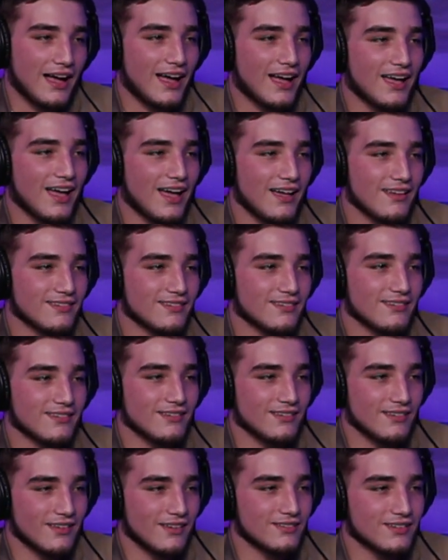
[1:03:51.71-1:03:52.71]
That guy has
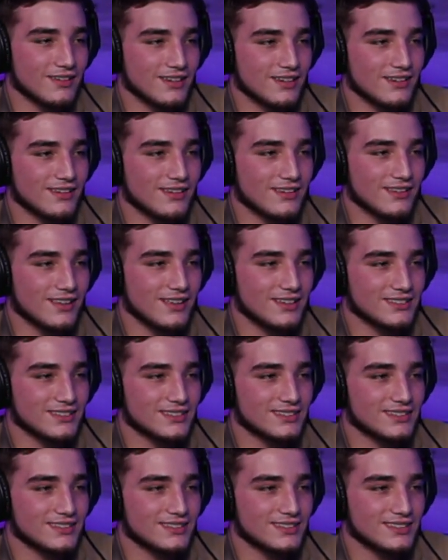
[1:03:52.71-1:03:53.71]
doesn't
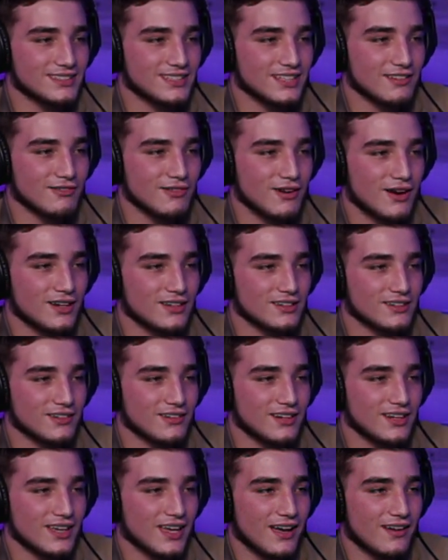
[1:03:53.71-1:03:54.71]
doesn't Seth Rollins
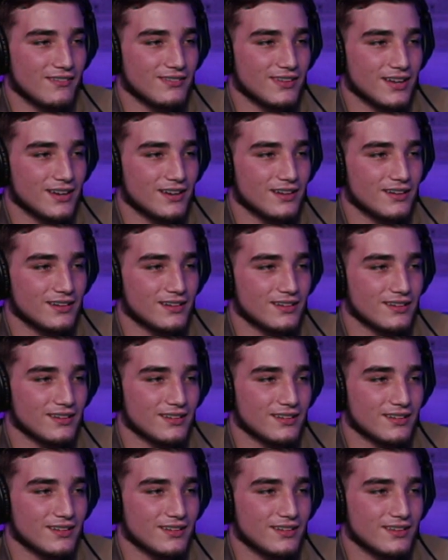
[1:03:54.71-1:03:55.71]
already have like a
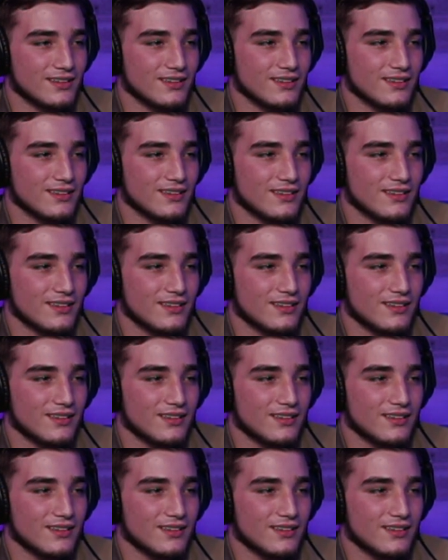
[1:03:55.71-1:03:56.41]
sex tape?